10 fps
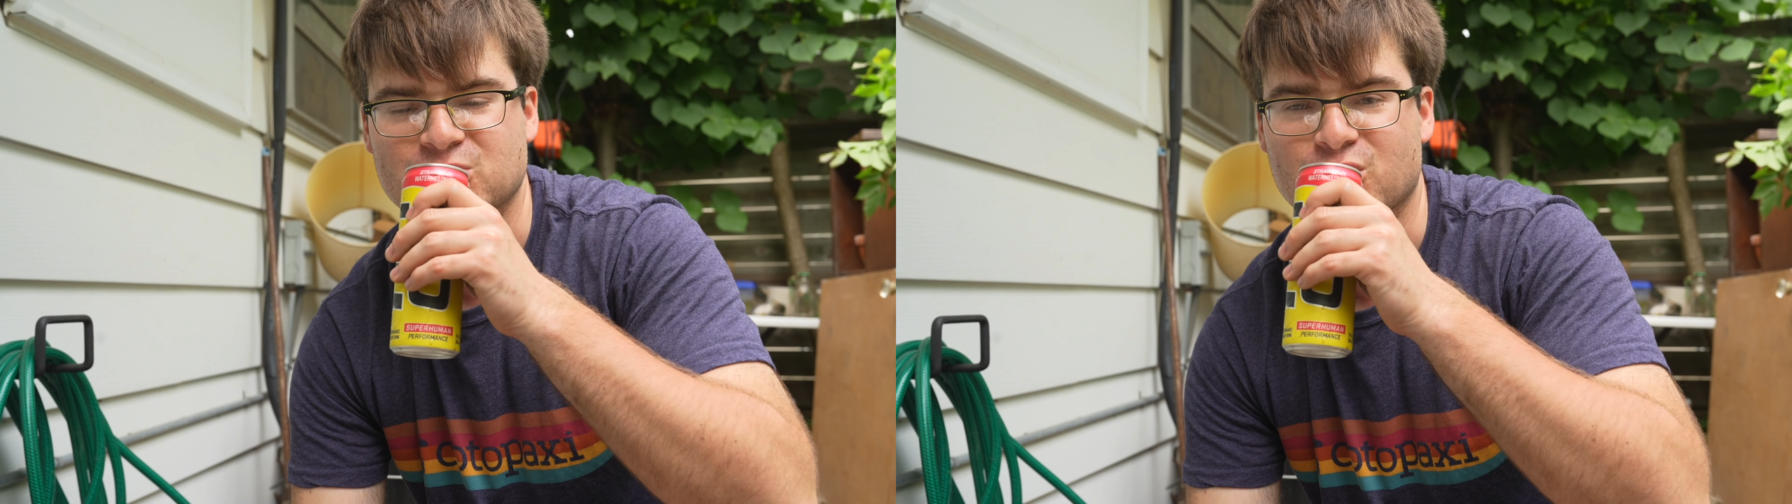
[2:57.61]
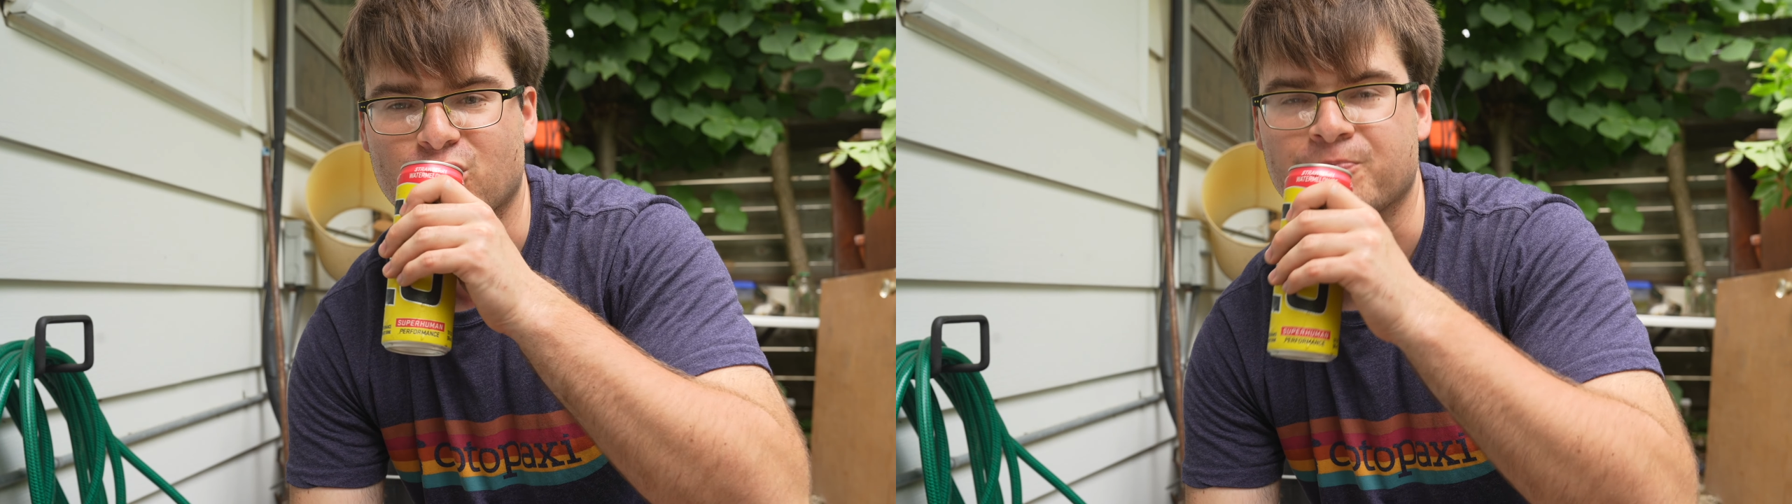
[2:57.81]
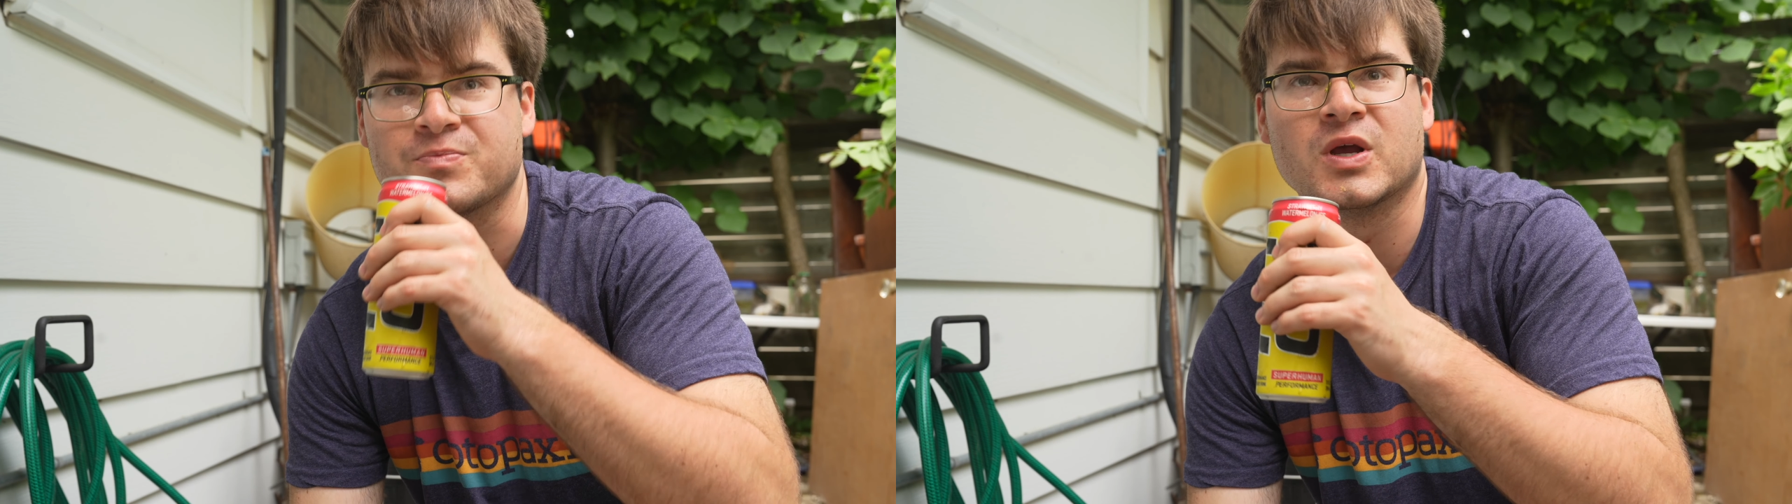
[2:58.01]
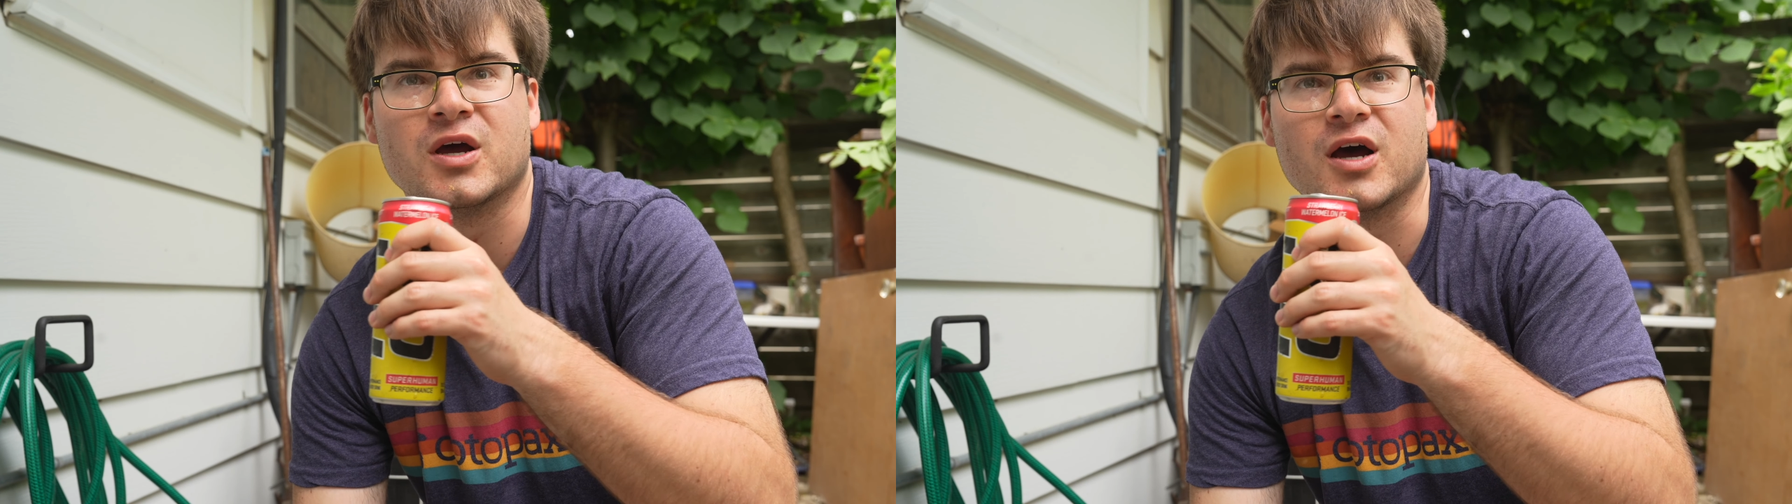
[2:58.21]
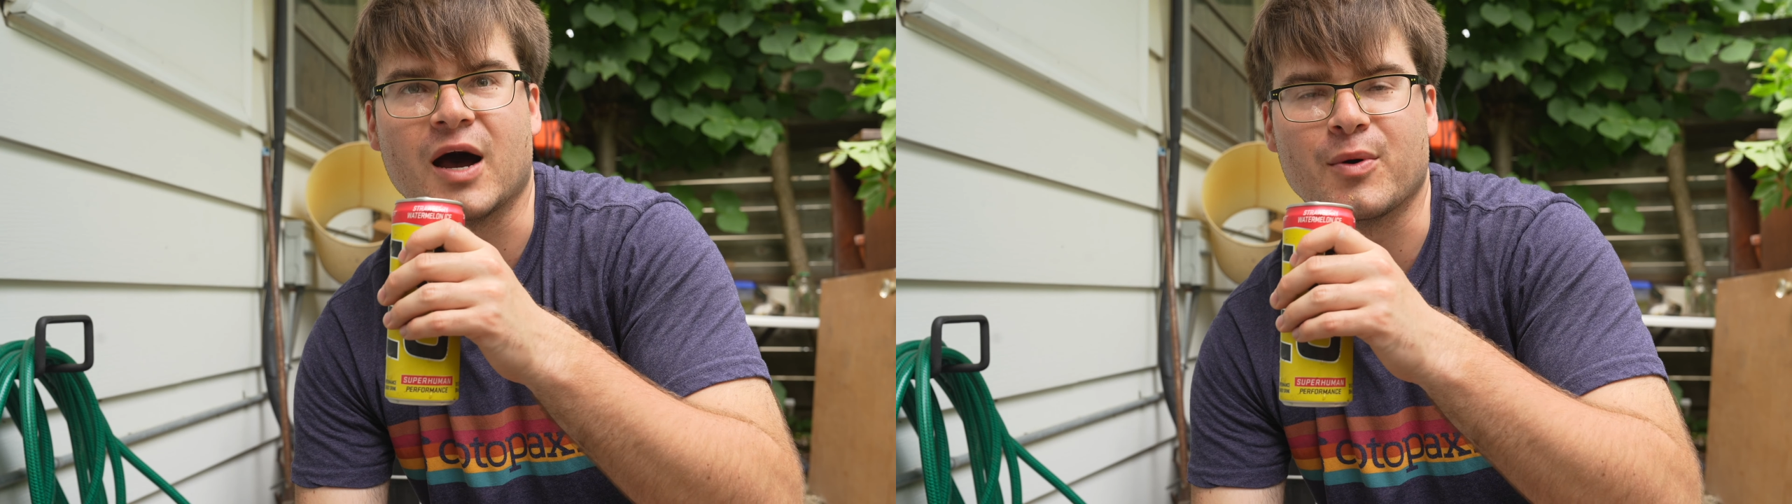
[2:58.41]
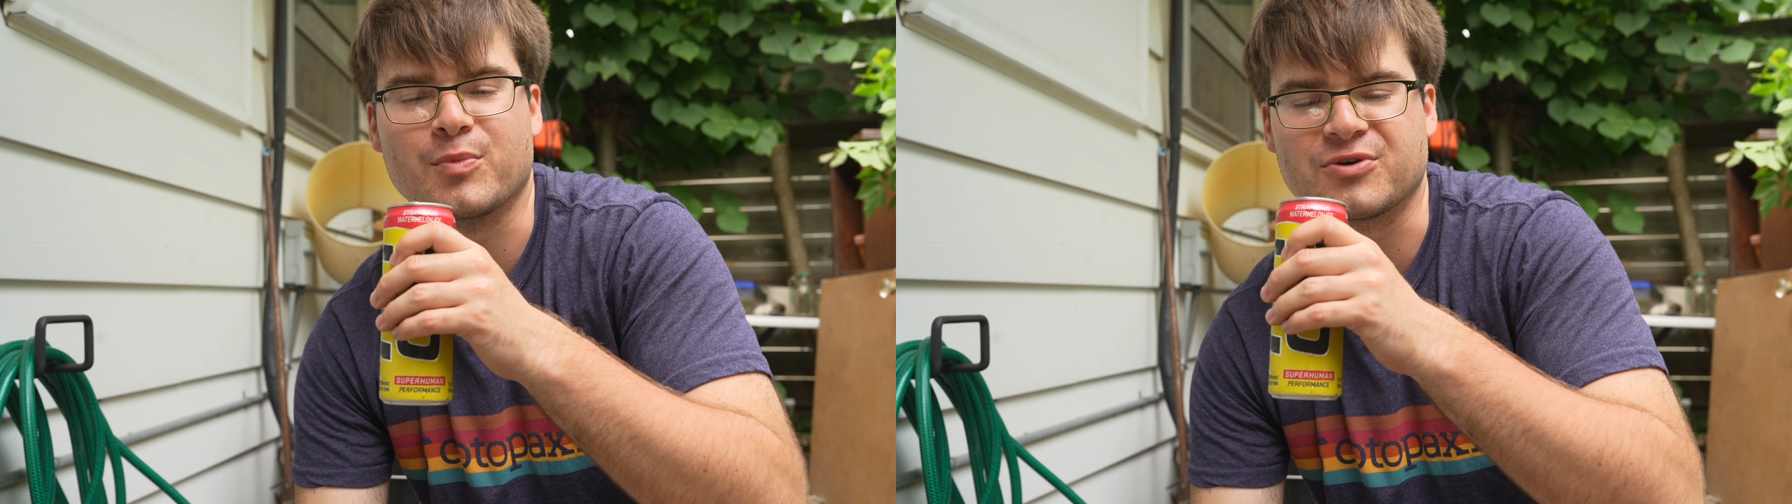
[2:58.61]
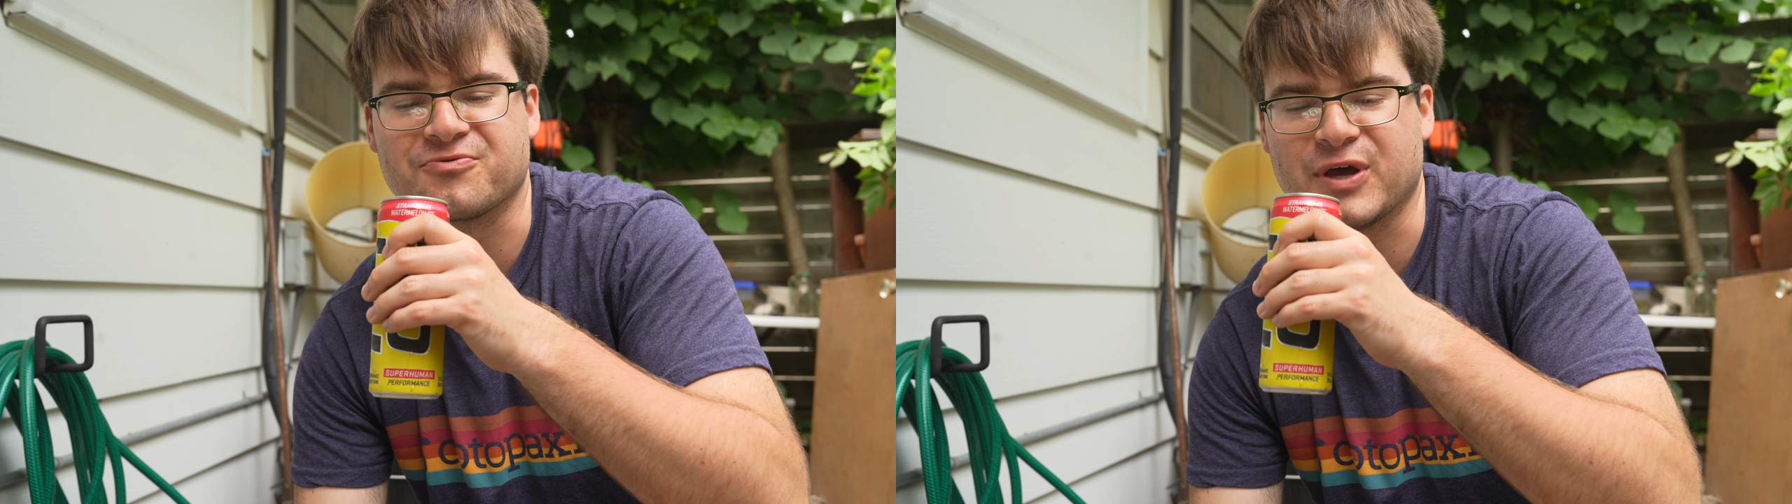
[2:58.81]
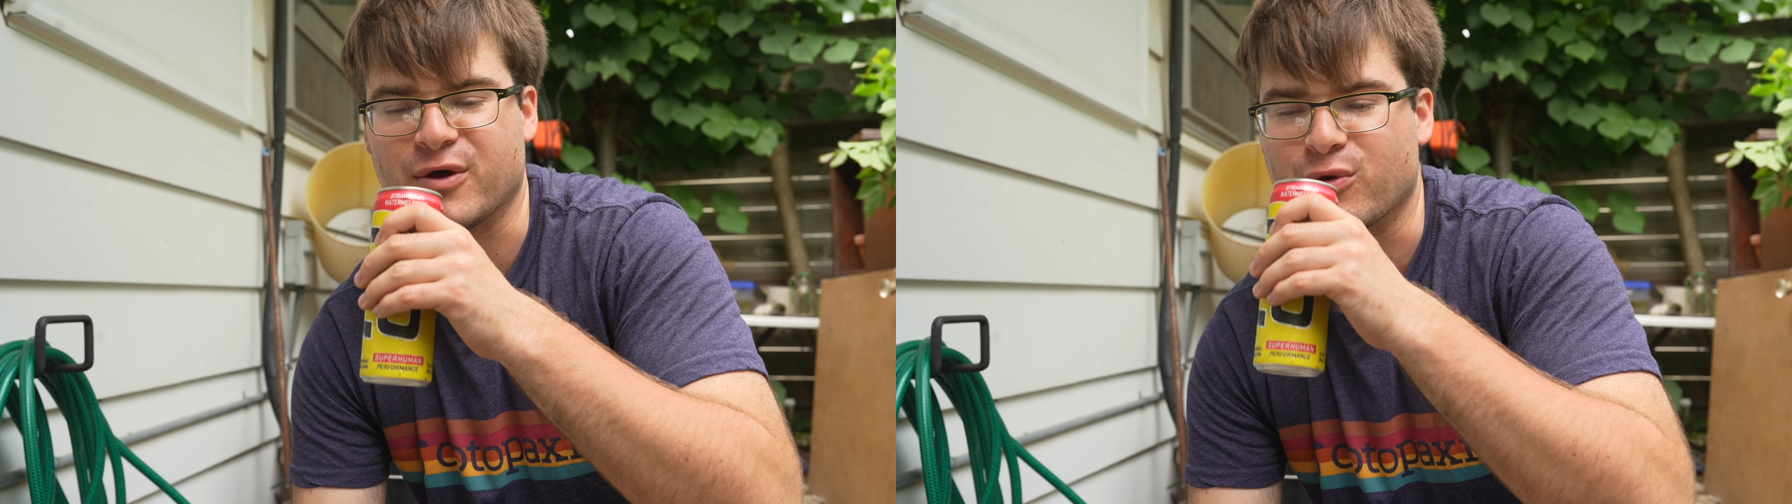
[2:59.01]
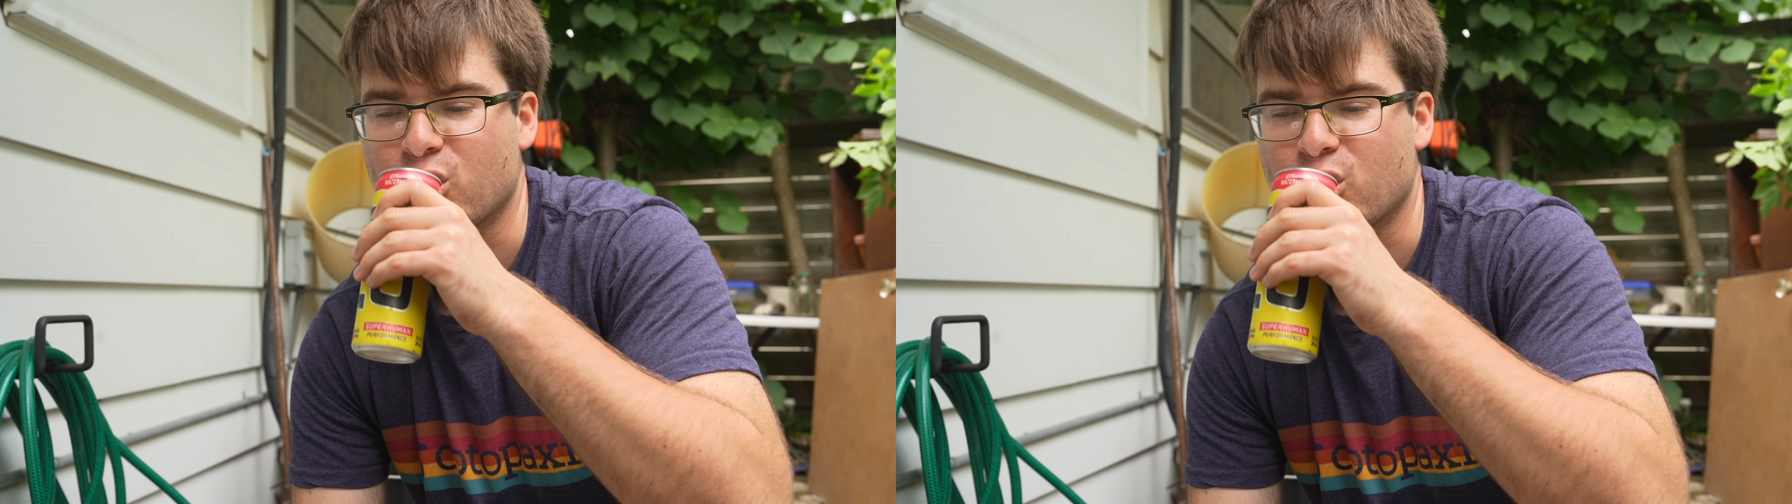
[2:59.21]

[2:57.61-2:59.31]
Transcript: So, I'm a big fan.